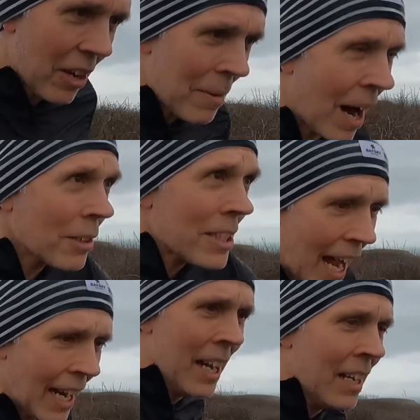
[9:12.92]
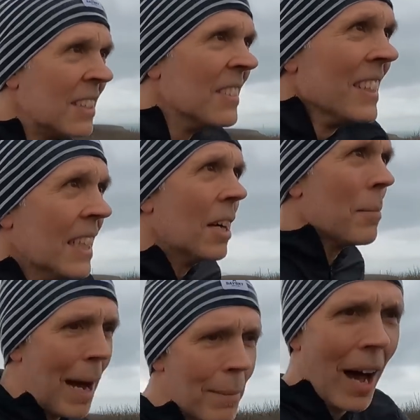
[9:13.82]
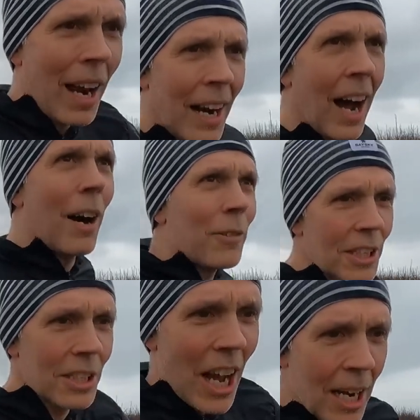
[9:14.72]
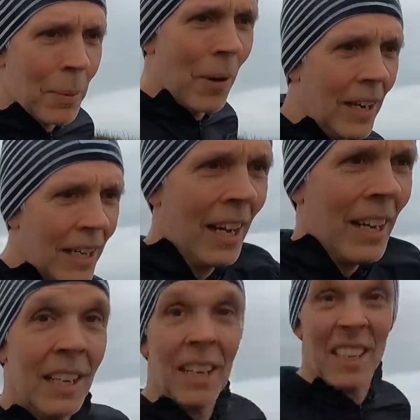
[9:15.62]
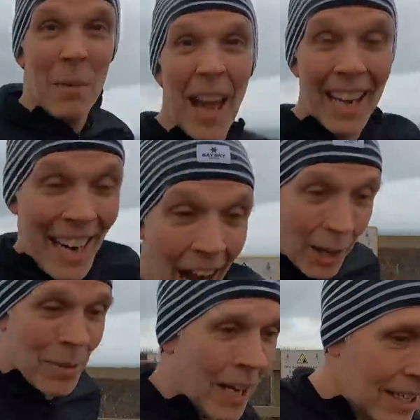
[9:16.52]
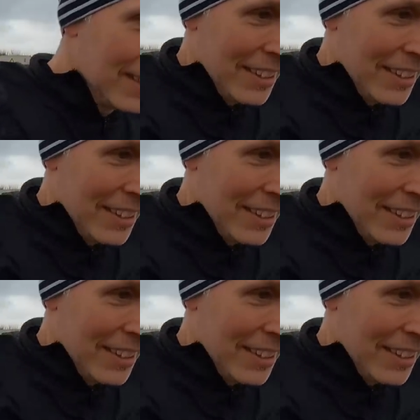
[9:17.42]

3 miles done. About a mile and a half to the turning point, then we're heading home.